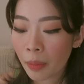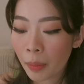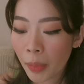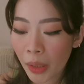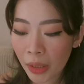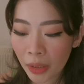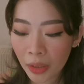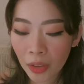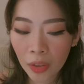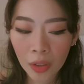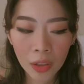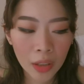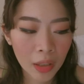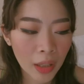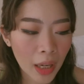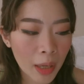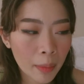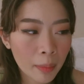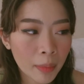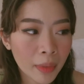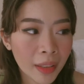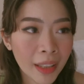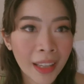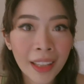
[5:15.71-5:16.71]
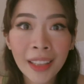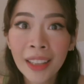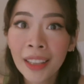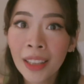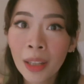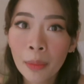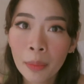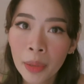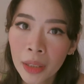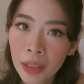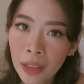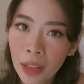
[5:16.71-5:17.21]
But yun, I'm
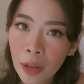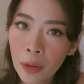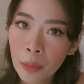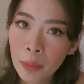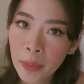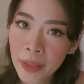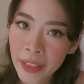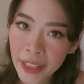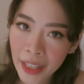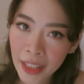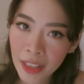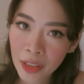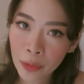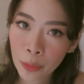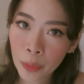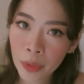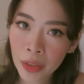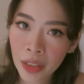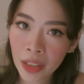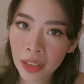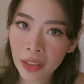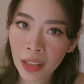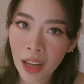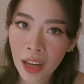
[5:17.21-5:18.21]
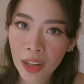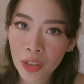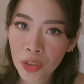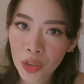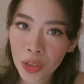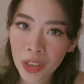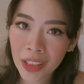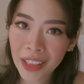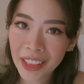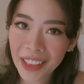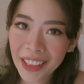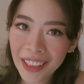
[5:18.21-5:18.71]
getting a bit obsessed with it
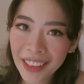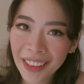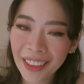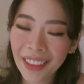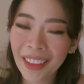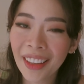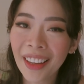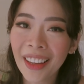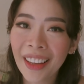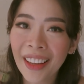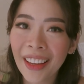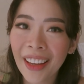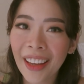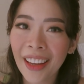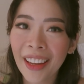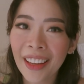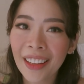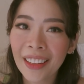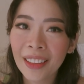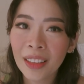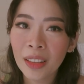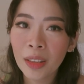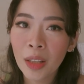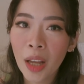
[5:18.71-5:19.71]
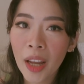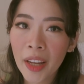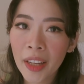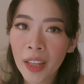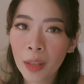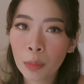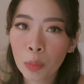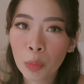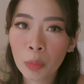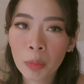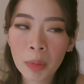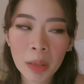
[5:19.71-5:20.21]
actually. And
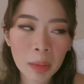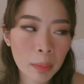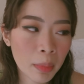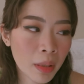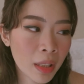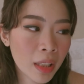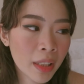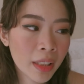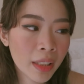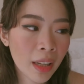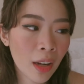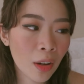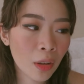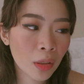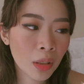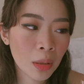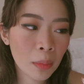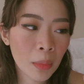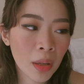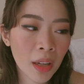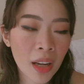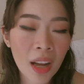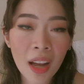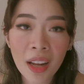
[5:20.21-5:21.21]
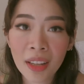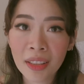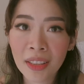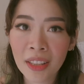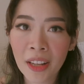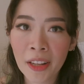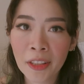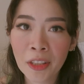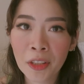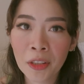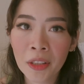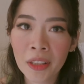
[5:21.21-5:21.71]
ayan, may bili na ako ng mga
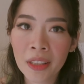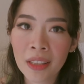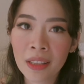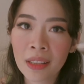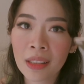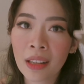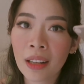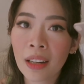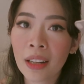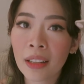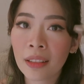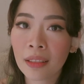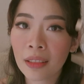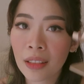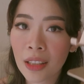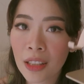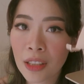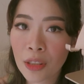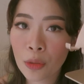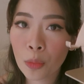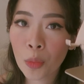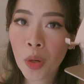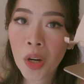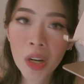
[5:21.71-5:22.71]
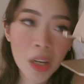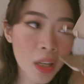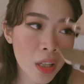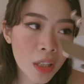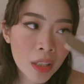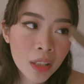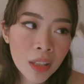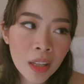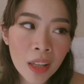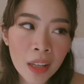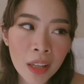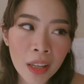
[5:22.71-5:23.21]
accessories niya, like this
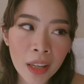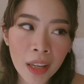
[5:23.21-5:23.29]
one.